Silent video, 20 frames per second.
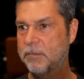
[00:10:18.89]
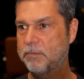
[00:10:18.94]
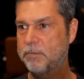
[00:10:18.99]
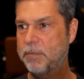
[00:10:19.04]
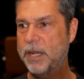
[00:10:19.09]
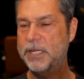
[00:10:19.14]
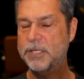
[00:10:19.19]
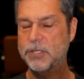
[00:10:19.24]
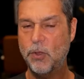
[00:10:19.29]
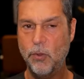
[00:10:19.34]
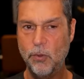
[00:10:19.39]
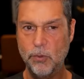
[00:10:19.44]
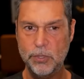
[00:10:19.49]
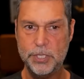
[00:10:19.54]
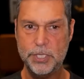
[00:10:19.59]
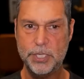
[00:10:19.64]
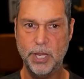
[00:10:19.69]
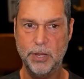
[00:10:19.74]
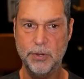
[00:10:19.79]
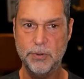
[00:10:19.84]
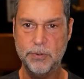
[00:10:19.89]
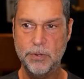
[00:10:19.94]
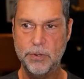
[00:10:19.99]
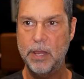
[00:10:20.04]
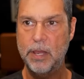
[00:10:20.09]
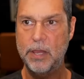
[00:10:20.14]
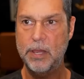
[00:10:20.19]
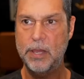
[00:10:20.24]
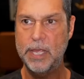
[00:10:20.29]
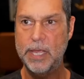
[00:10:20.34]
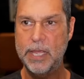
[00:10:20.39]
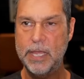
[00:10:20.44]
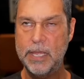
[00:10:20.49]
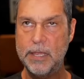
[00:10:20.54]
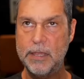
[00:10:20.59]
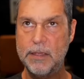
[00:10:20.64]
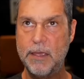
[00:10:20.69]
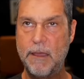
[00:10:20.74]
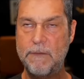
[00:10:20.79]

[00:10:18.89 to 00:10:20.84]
but it's also the